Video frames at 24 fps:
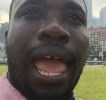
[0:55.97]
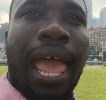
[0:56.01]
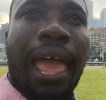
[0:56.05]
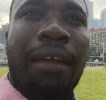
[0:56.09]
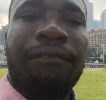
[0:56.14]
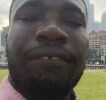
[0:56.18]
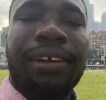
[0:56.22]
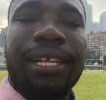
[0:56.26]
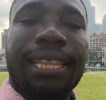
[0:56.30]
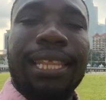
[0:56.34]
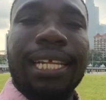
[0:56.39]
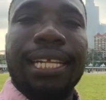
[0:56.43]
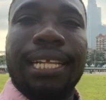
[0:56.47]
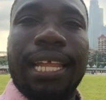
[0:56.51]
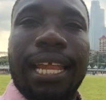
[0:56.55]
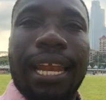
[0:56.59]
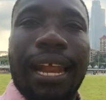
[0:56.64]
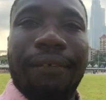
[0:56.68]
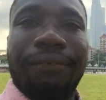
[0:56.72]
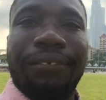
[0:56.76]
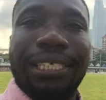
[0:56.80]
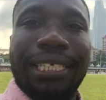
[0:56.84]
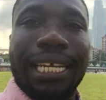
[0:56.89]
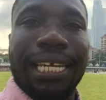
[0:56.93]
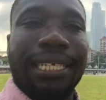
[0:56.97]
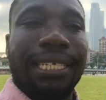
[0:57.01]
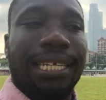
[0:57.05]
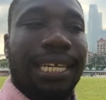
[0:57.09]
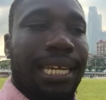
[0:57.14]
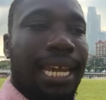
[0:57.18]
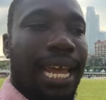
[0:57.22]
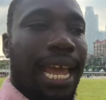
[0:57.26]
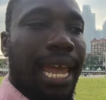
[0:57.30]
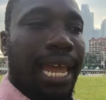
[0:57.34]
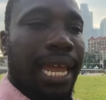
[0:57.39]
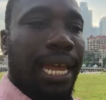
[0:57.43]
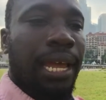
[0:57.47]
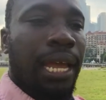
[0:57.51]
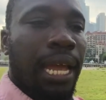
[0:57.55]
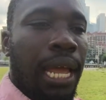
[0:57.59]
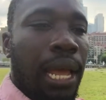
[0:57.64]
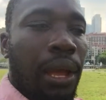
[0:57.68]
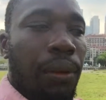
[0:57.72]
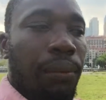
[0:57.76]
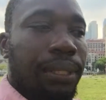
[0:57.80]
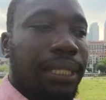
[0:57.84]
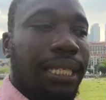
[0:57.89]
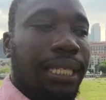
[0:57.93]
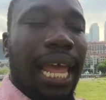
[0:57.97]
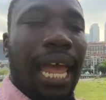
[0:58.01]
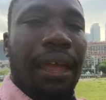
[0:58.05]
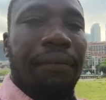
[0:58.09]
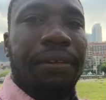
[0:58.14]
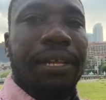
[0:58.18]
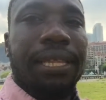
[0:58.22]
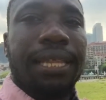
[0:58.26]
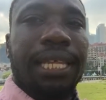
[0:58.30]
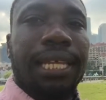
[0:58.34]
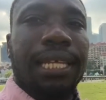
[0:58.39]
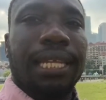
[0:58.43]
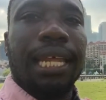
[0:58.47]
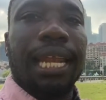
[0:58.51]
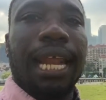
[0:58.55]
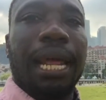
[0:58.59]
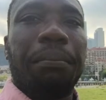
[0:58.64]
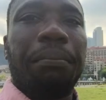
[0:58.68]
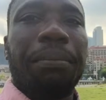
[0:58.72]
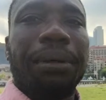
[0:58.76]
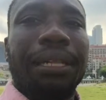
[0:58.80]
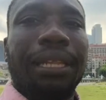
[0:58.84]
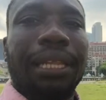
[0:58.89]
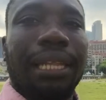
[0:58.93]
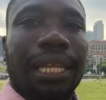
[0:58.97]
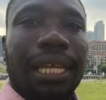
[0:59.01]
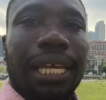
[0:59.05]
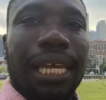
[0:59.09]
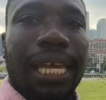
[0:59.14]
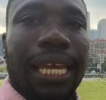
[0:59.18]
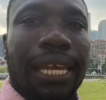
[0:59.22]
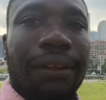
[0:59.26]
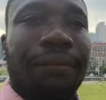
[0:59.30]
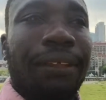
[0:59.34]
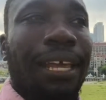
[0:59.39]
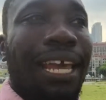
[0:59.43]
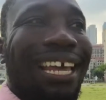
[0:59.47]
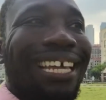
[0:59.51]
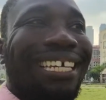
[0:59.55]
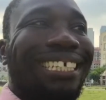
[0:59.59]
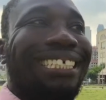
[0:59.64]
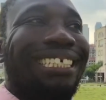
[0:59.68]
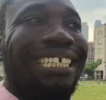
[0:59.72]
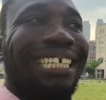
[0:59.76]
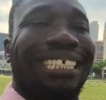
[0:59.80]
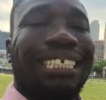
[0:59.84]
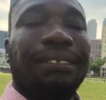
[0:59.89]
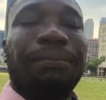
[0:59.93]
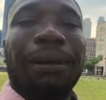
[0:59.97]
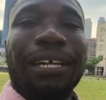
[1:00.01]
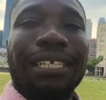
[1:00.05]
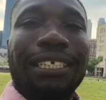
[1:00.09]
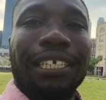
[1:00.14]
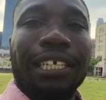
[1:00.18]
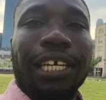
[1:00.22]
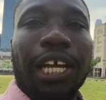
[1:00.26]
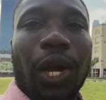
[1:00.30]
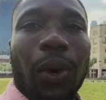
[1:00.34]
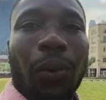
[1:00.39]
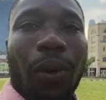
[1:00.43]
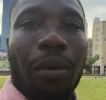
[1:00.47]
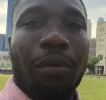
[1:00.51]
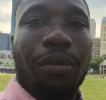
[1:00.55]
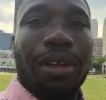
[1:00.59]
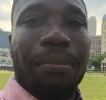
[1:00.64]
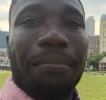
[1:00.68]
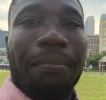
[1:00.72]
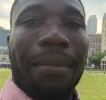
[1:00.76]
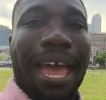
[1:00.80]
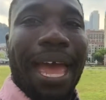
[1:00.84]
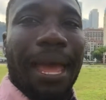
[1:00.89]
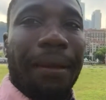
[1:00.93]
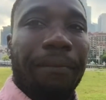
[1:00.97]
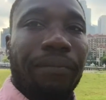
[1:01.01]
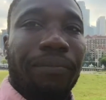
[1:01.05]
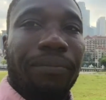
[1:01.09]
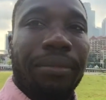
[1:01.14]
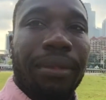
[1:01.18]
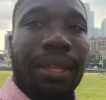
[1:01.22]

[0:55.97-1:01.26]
everything that I've said today was everything that I believed 6 months ago when we met.